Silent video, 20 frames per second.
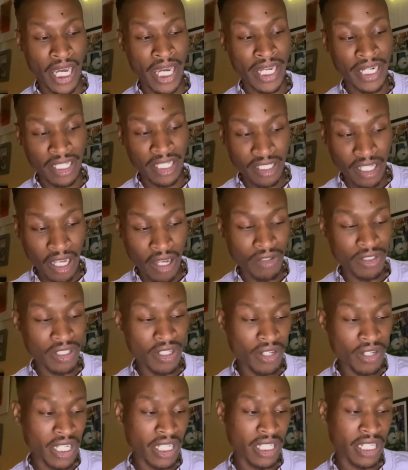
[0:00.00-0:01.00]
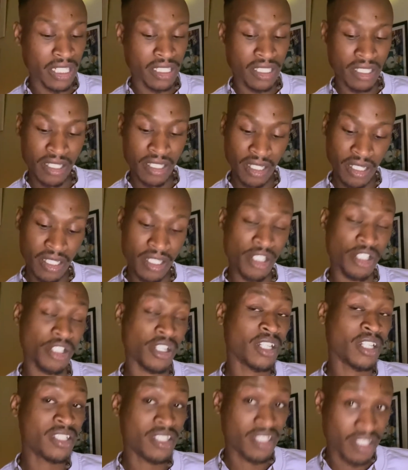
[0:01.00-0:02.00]
it's also connected to the
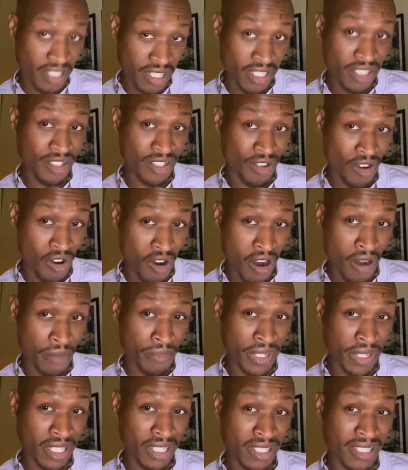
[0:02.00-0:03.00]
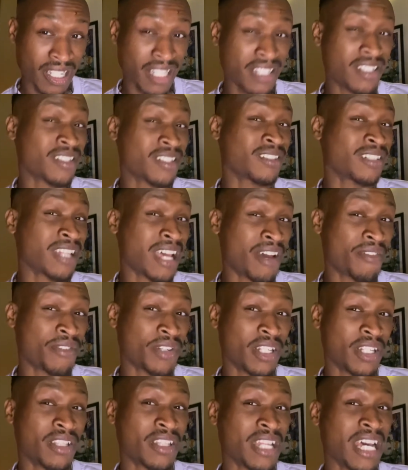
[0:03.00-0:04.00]
justice card because that's 11
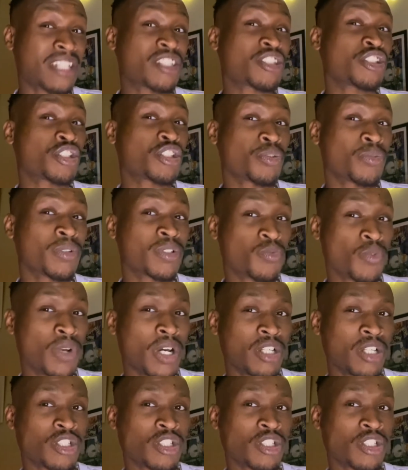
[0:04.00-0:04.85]
and that's a 2 as well.